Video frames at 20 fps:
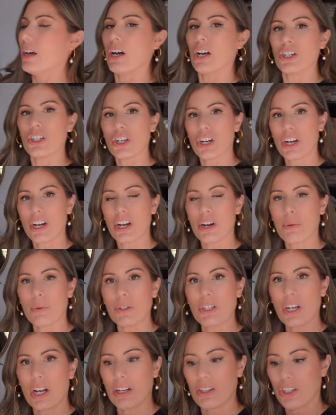a shirt here
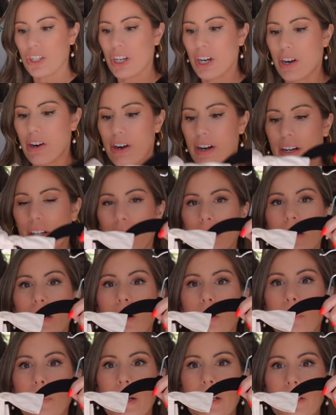which I'll share in a
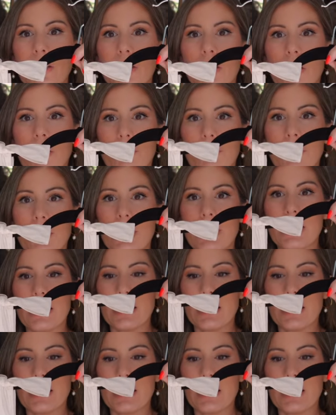little bit, so if you can